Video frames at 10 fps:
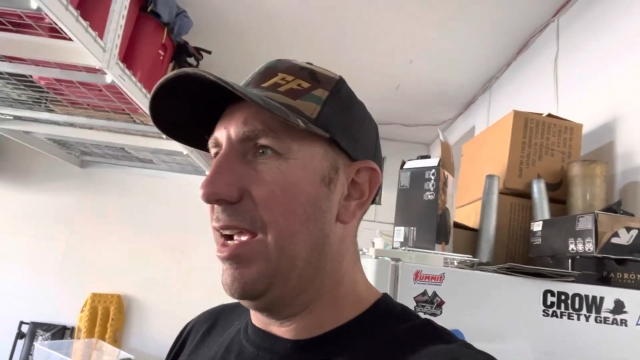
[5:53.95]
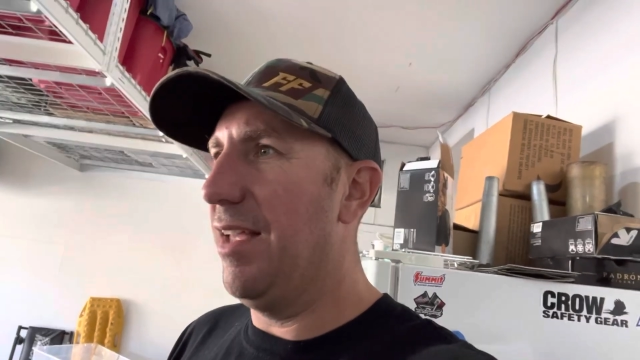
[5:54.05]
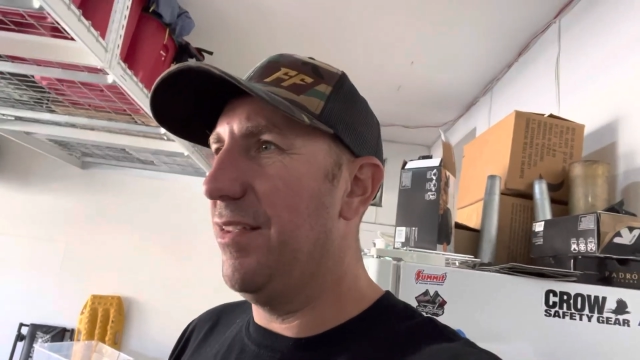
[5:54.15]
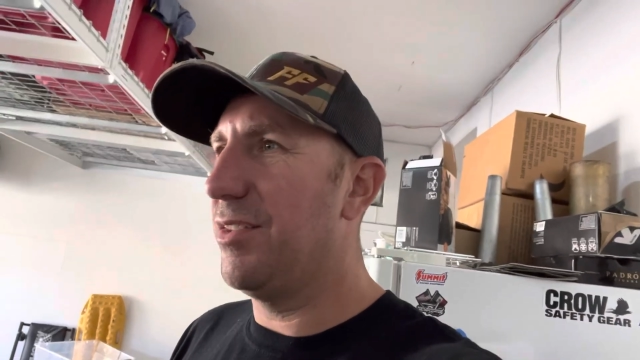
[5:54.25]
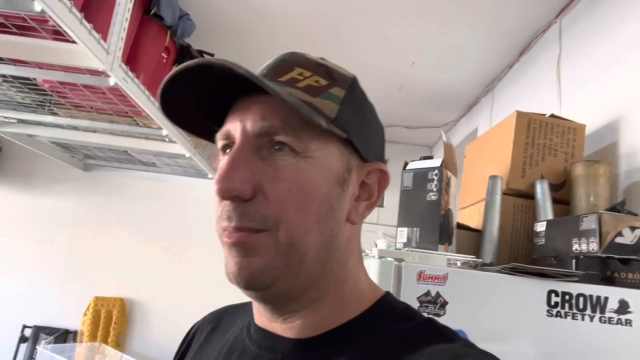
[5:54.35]

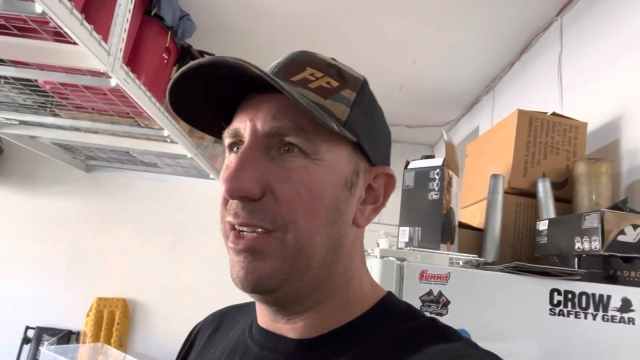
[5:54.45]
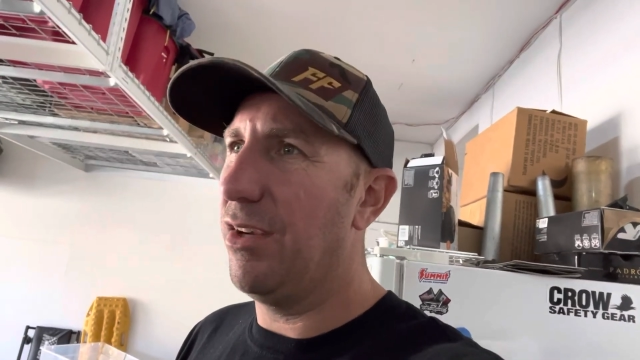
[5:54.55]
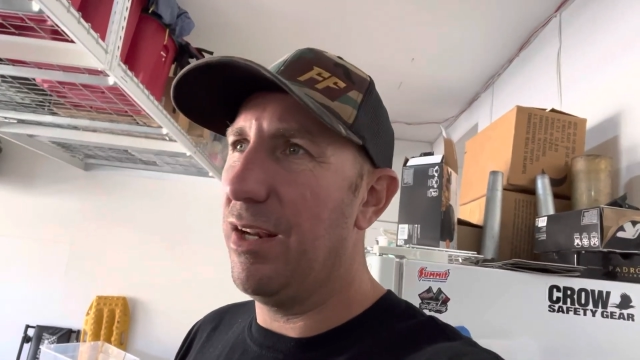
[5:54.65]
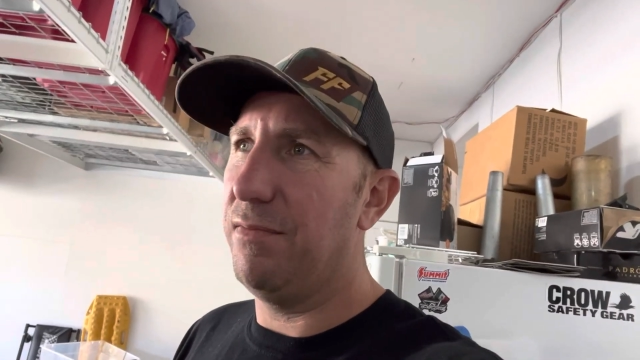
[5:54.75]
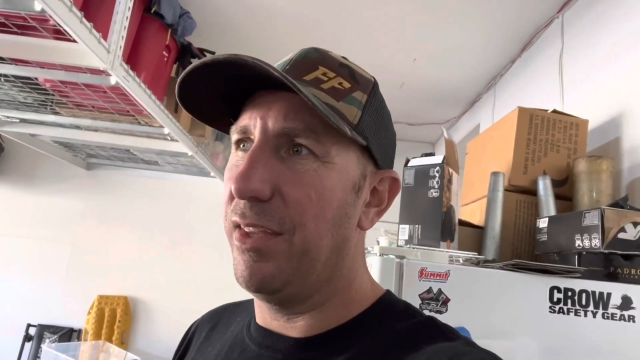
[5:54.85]
There's a
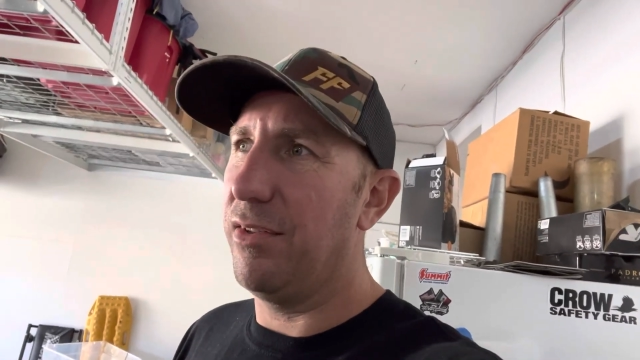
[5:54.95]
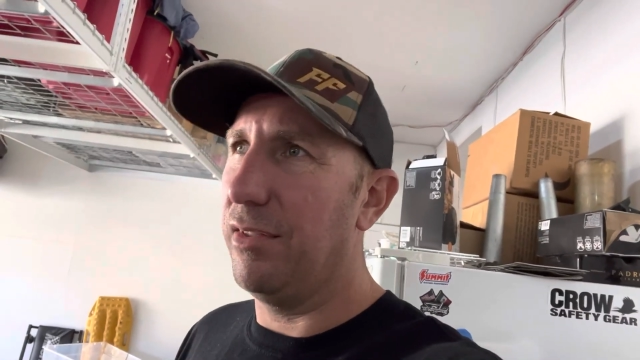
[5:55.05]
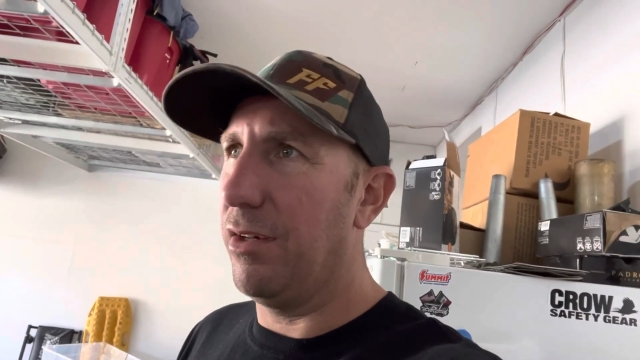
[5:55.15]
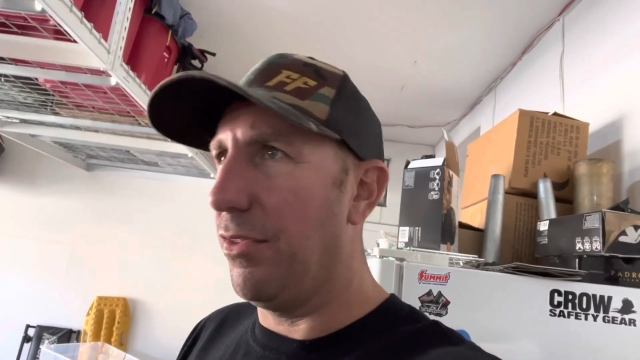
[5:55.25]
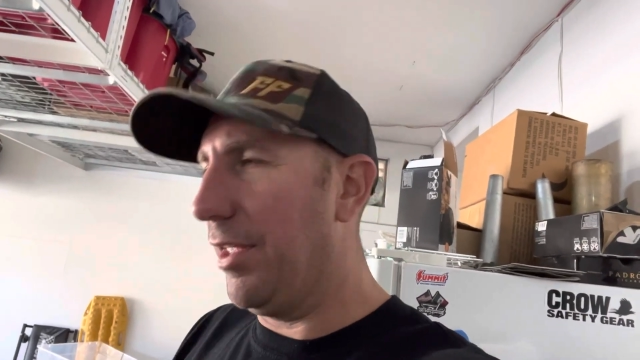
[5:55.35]
myriad of other
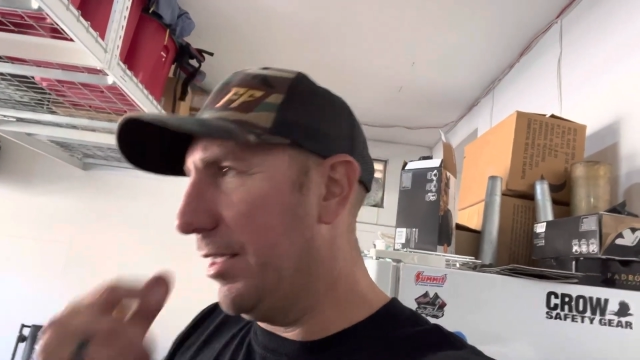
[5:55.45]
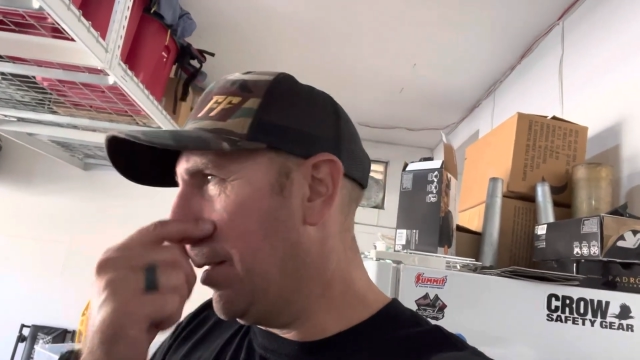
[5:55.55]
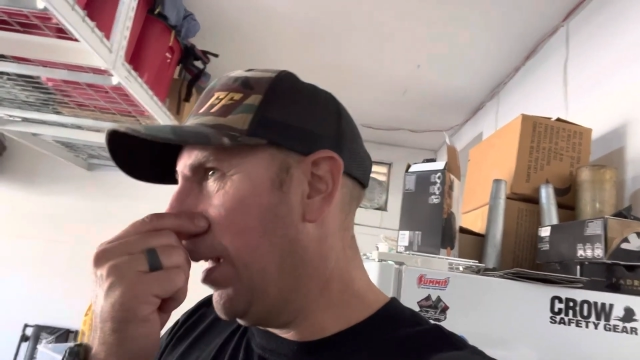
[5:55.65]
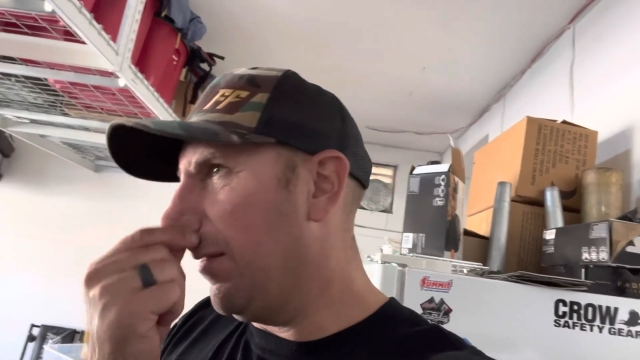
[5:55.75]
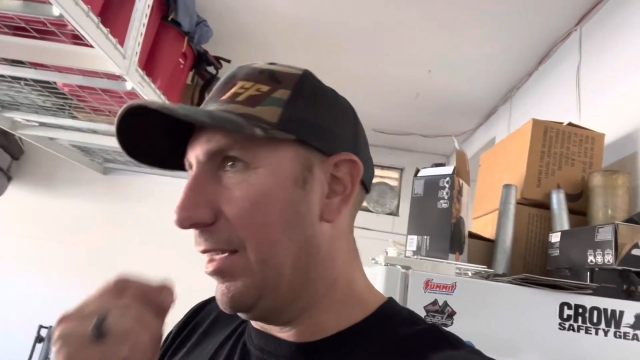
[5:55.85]
little things.
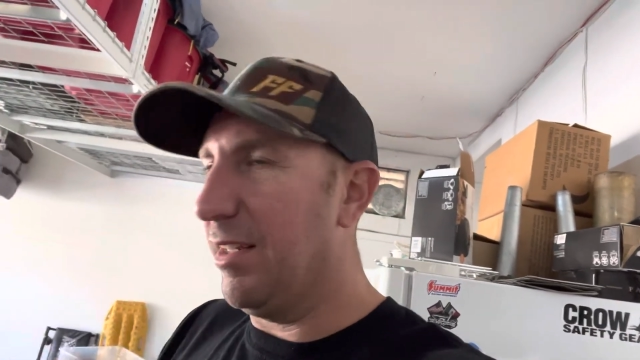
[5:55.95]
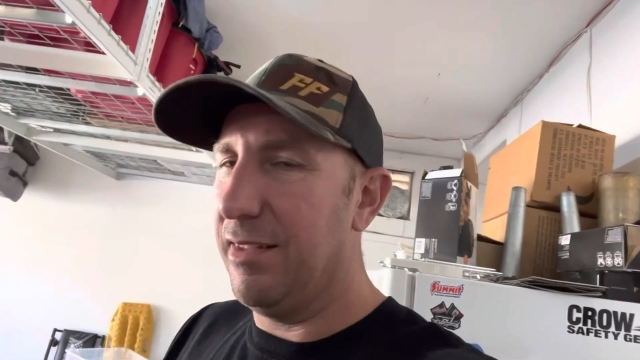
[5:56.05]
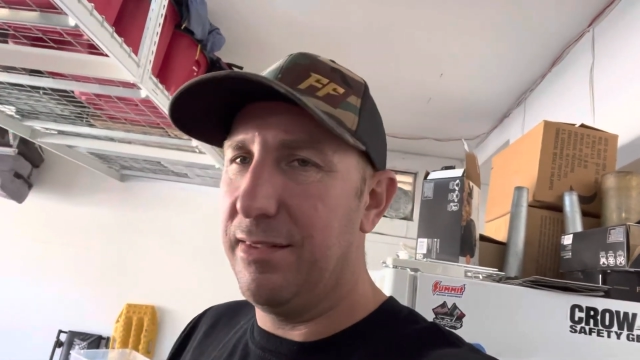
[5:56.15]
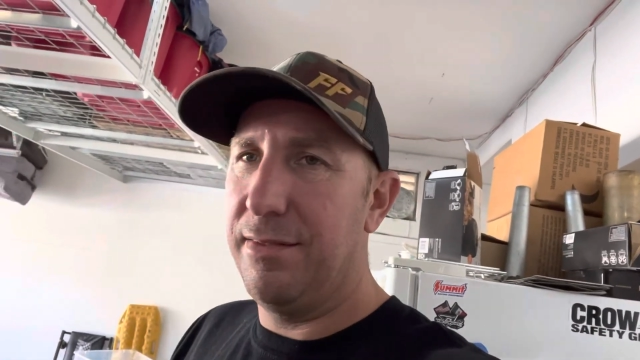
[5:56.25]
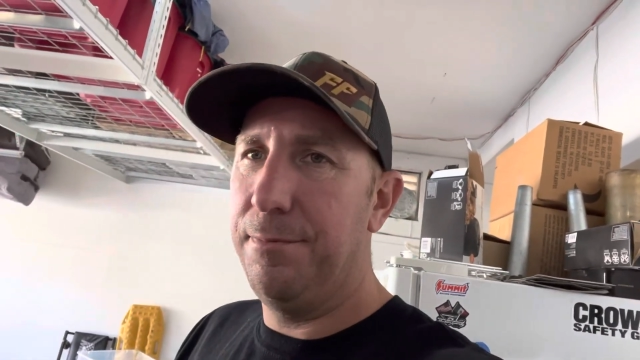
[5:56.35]
I have to get a